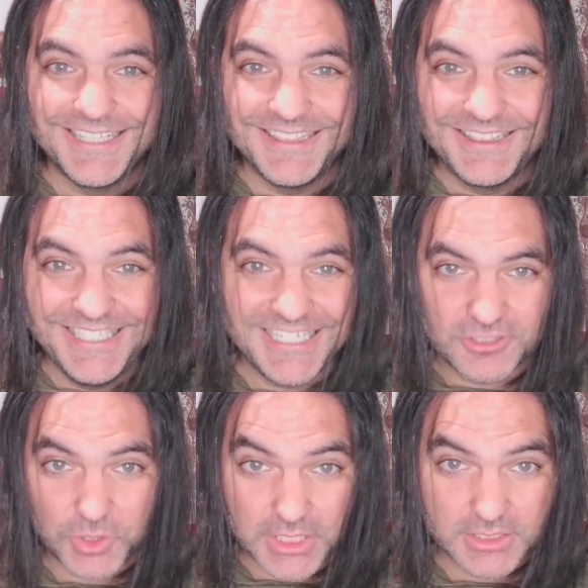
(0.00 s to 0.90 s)
the
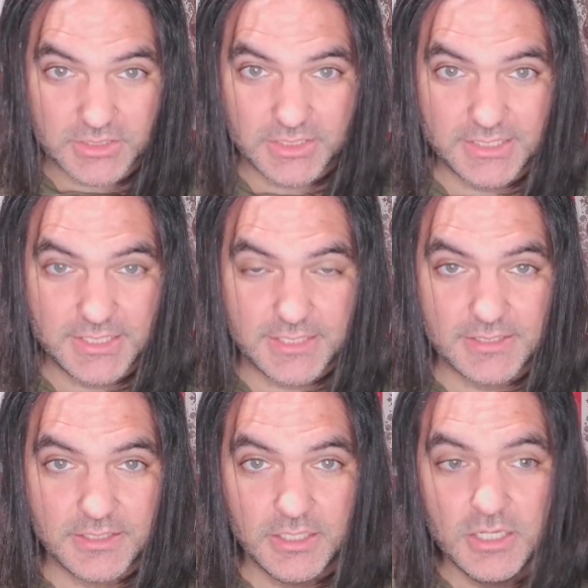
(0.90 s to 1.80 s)
internet doesn't exist.
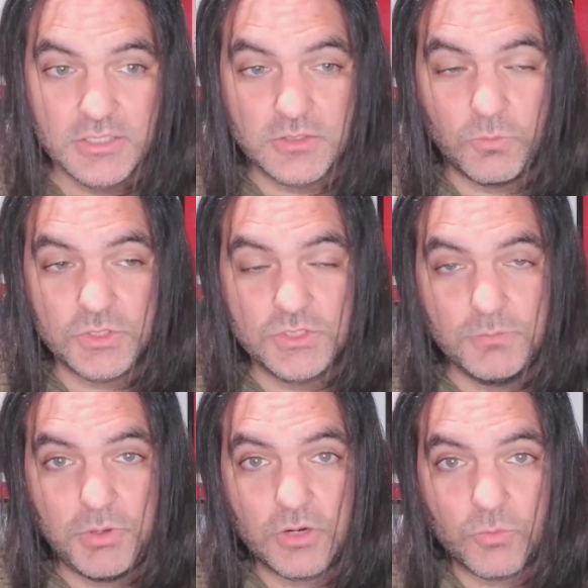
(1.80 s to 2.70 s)
So once you
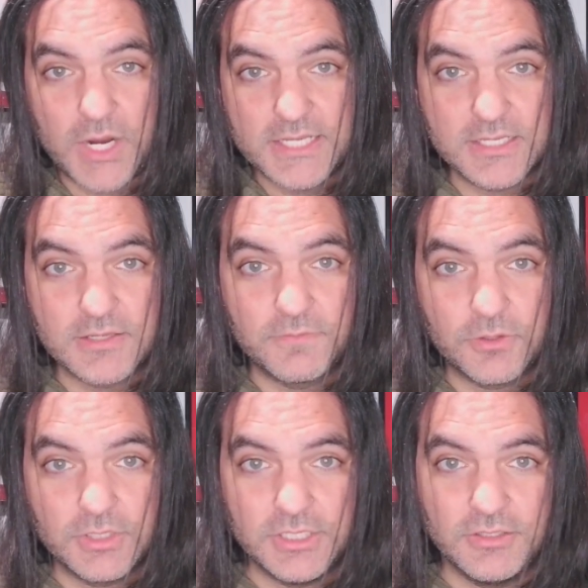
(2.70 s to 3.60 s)
part ways as a
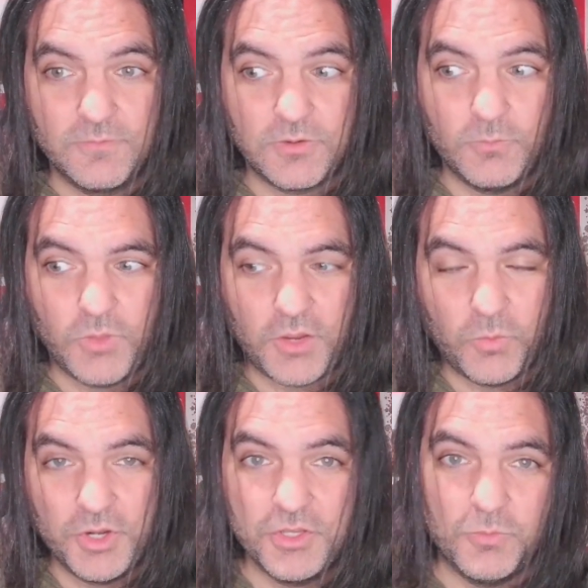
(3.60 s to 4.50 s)
Verdan from like where
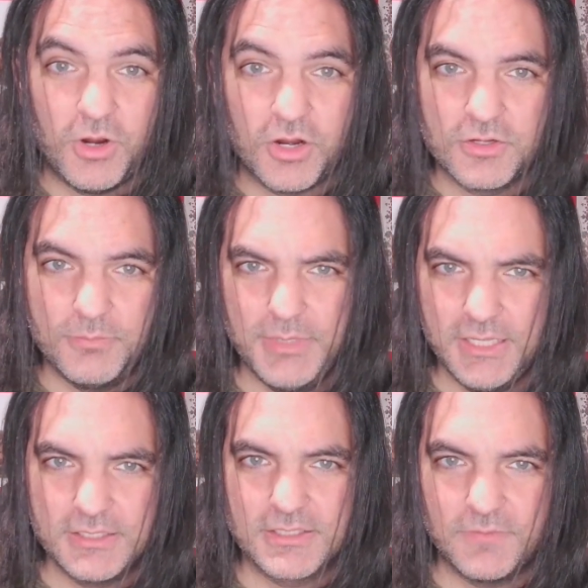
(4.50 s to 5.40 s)
you are to be
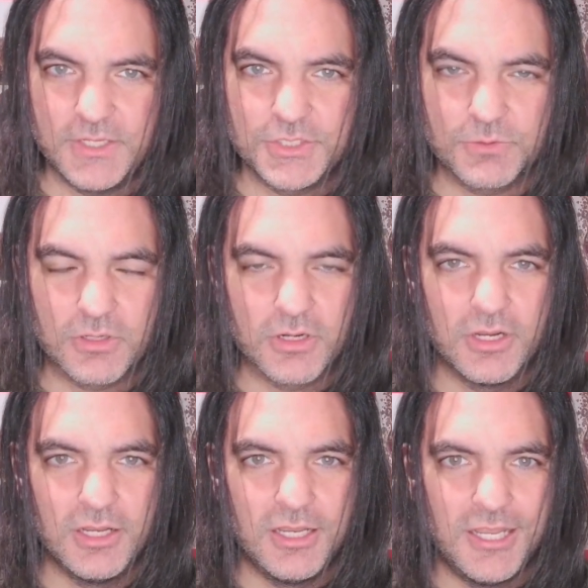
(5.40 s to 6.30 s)
this adventurer,
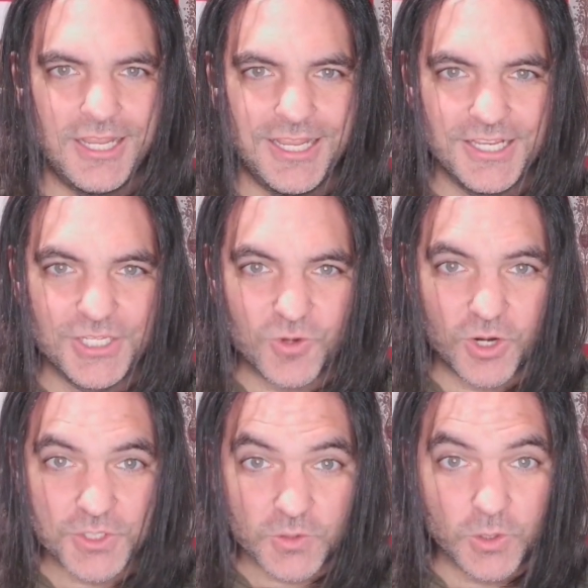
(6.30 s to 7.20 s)
you're on
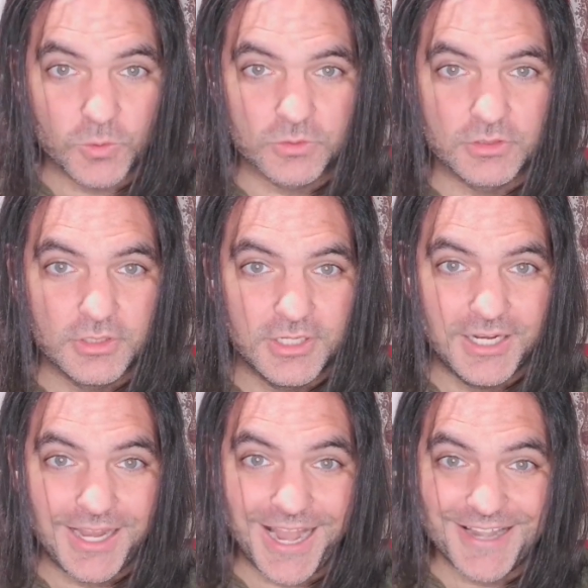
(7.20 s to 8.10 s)
your own.
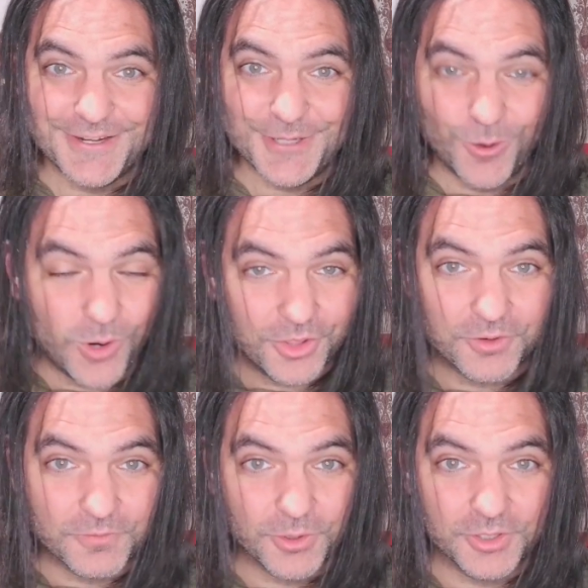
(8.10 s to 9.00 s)
And no other
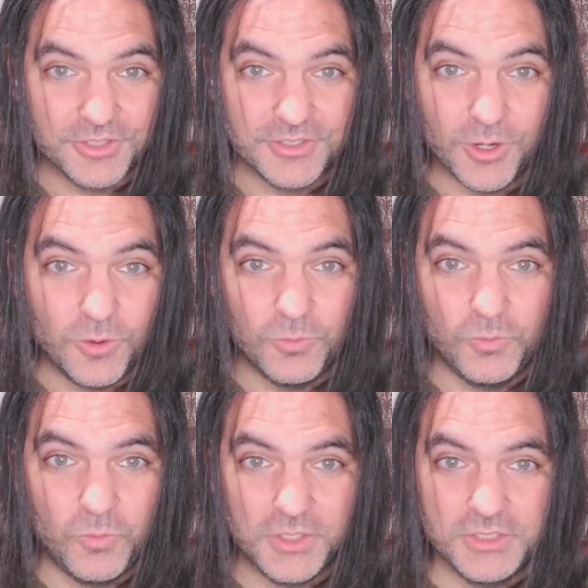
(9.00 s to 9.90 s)
Verdan know
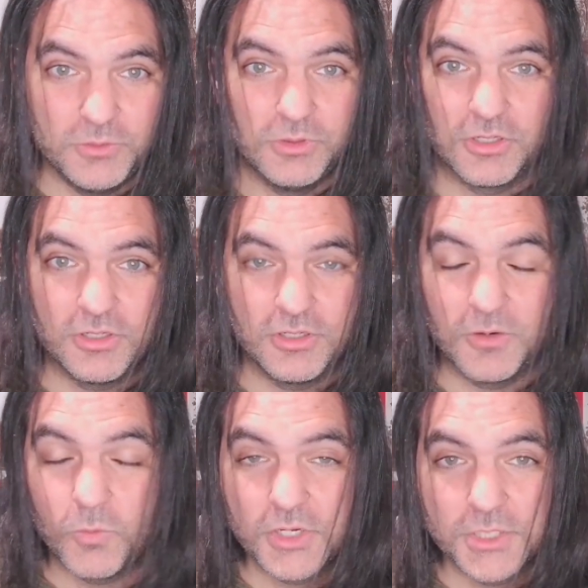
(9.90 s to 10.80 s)
what you learn or
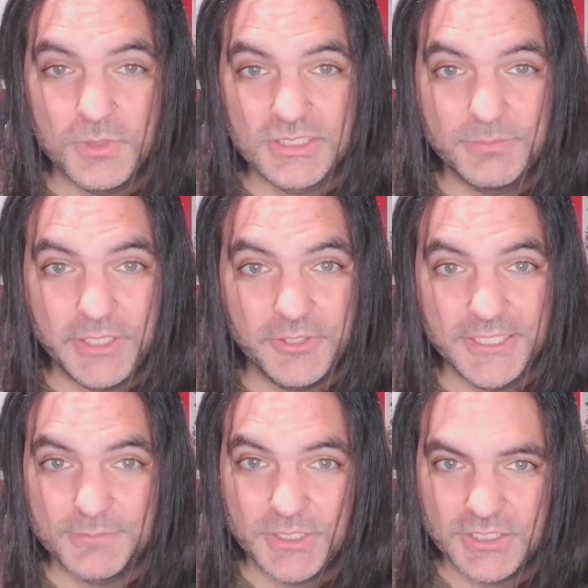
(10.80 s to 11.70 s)
what you experience
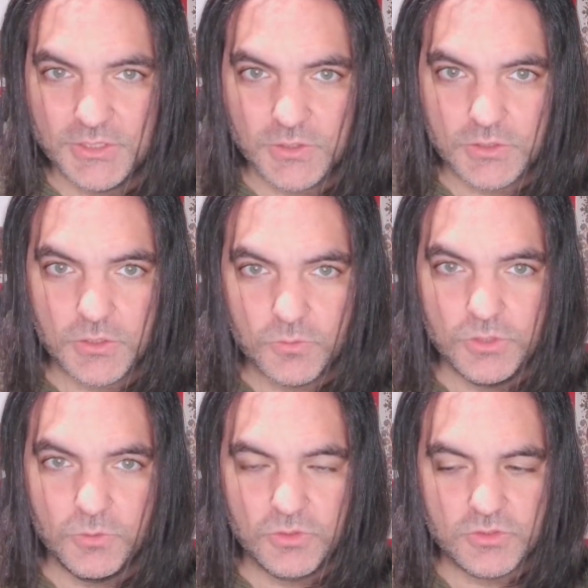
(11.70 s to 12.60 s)
because you're so
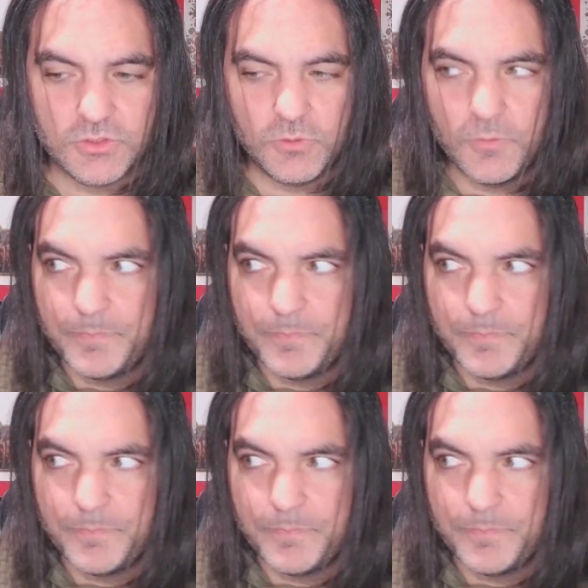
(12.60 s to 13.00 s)
new. There's no